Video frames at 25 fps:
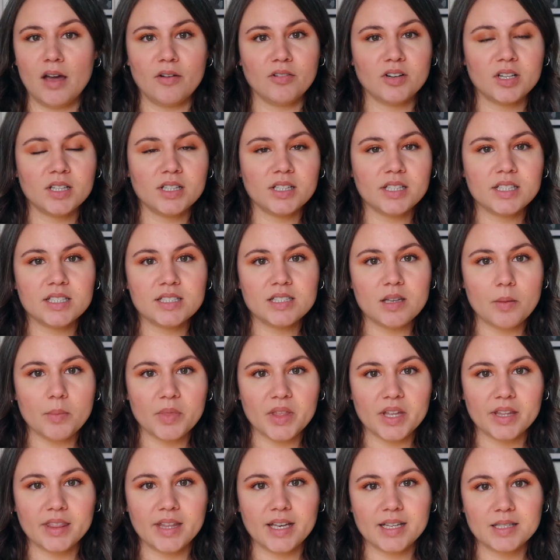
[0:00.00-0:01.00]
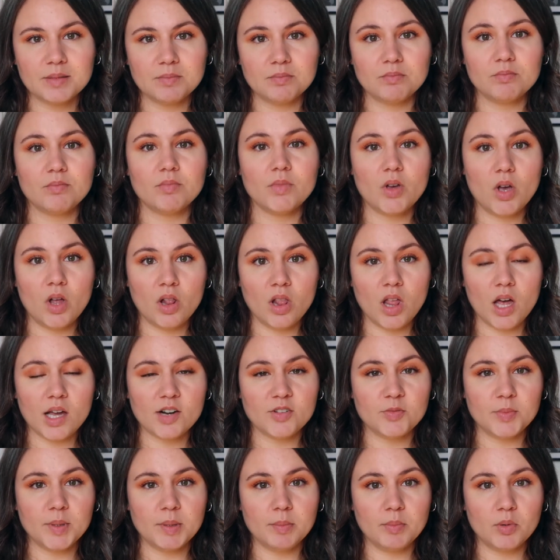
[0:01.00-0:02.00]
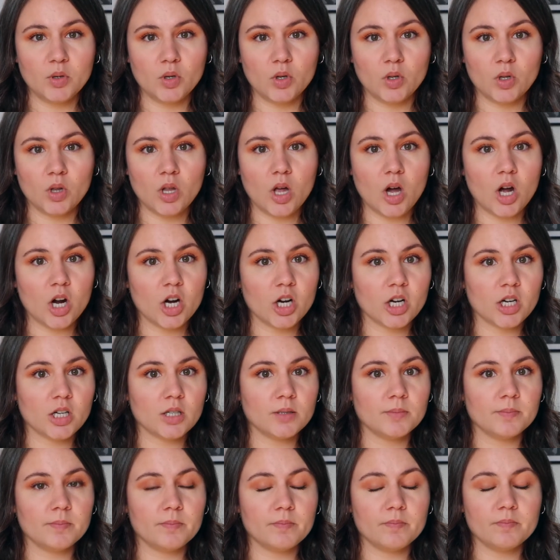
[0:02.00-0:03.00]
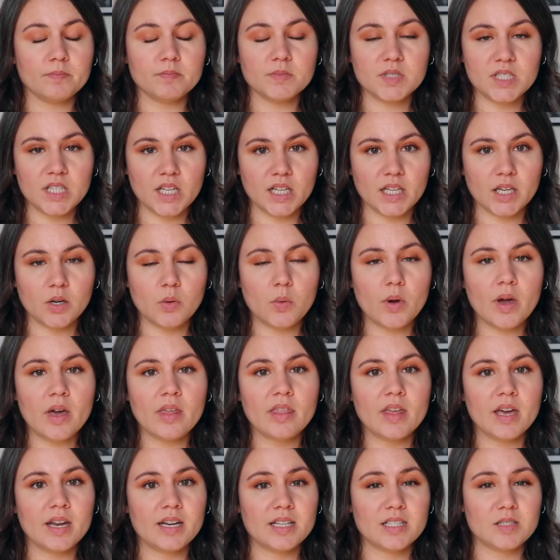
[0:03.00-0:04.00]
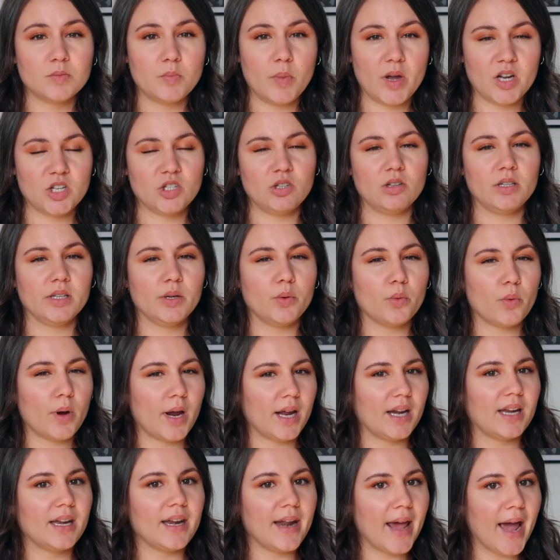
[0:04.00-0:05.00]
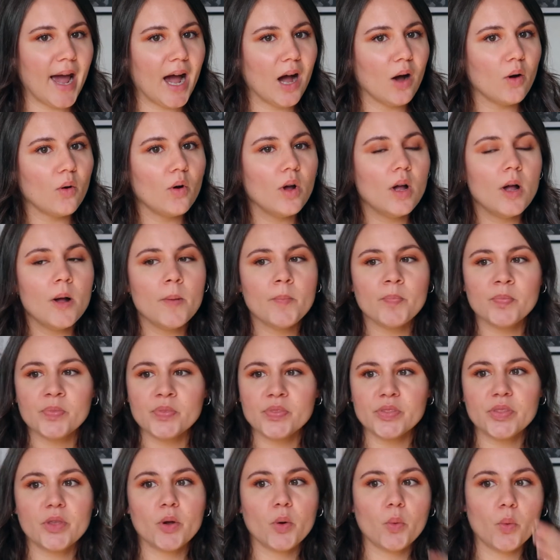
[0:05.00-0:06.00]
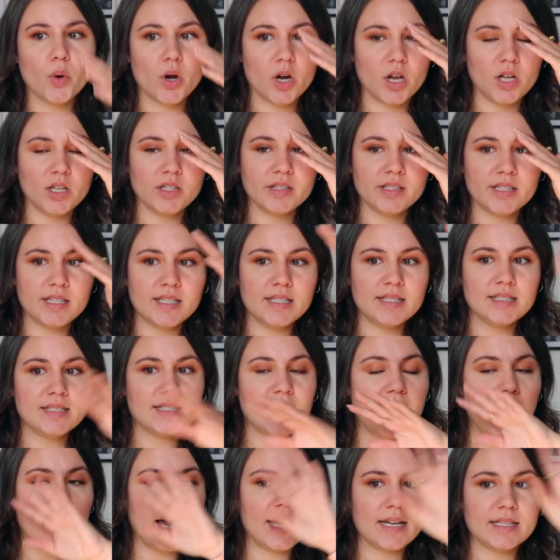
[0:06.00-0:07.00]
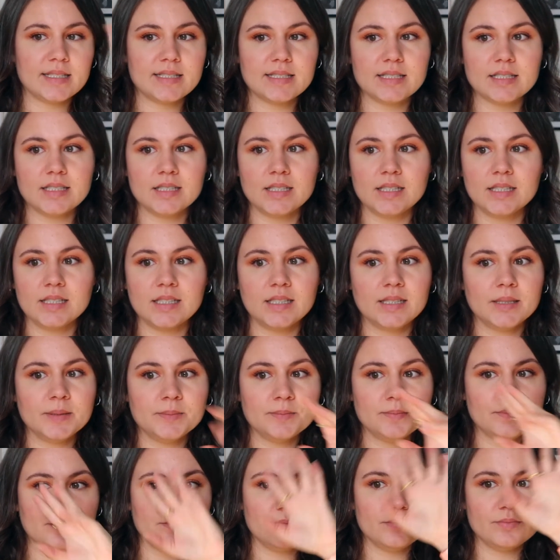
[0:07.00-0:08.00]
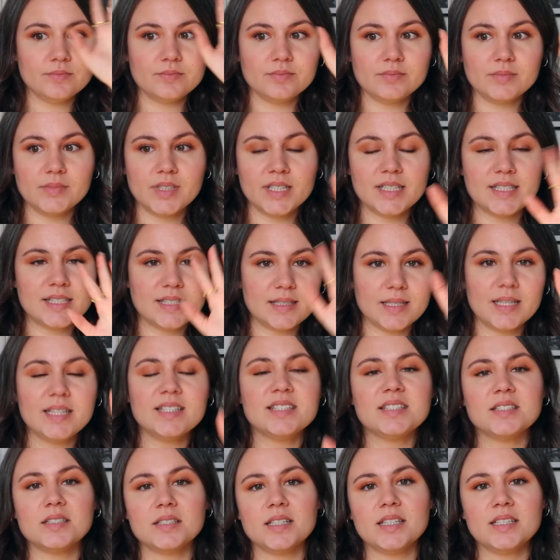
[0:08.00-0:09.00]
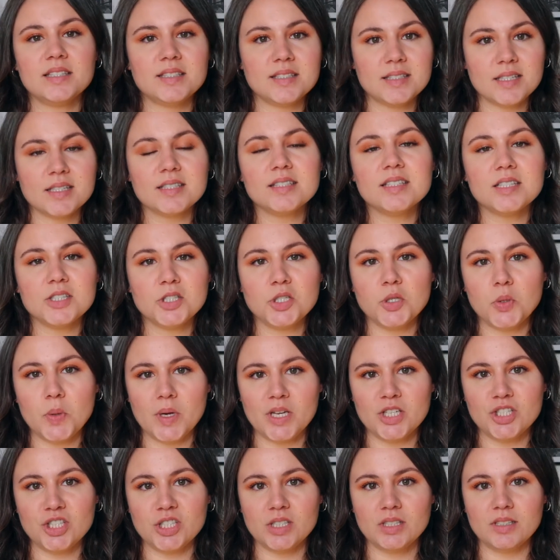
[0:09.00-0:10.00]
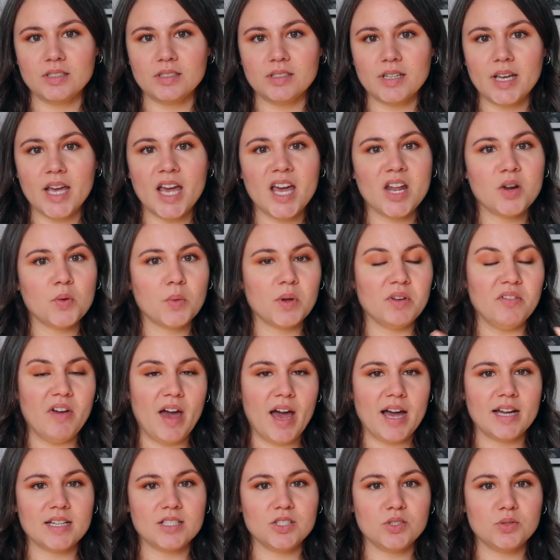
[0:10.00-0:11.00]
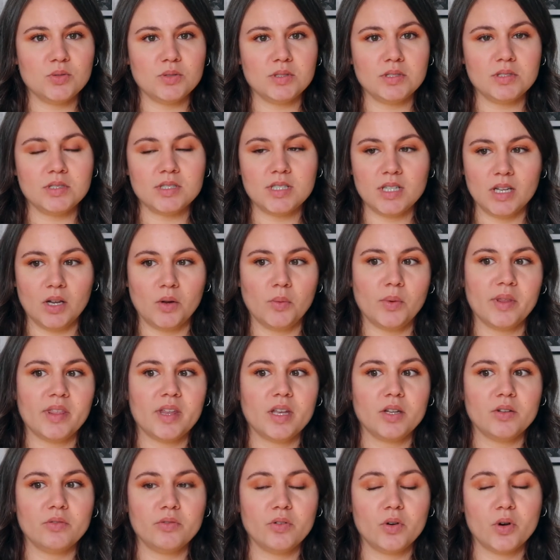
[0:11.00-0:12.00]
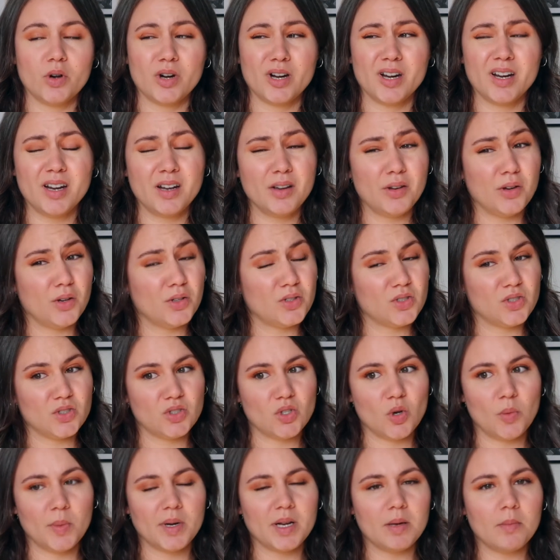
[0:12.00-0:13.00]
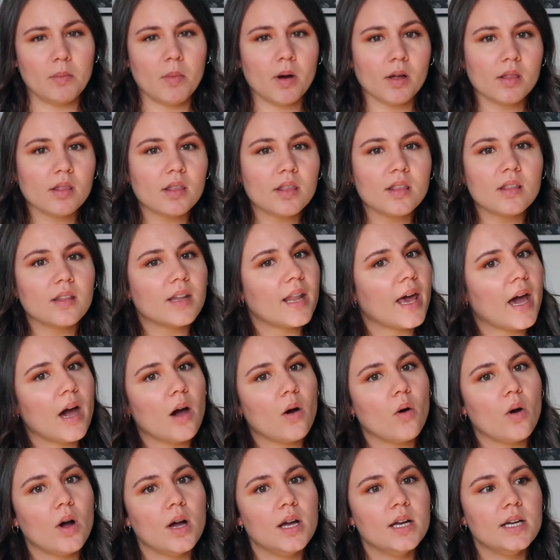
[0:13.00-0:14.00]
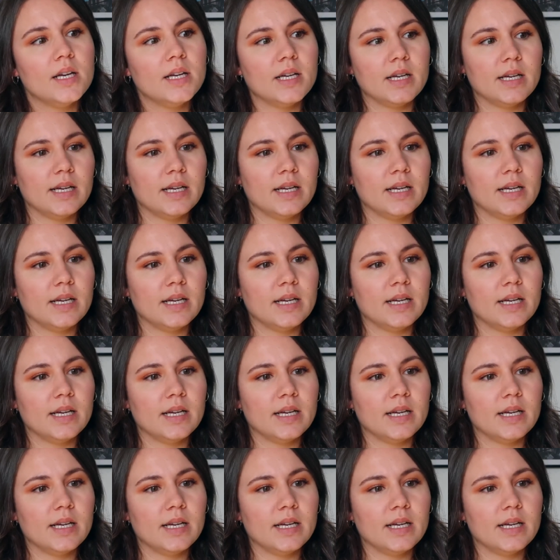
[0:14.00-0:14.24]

definitely something that a lot of people are dealing with, and especially right now the world is at it's a situation and we've had to deal with it for so many months now,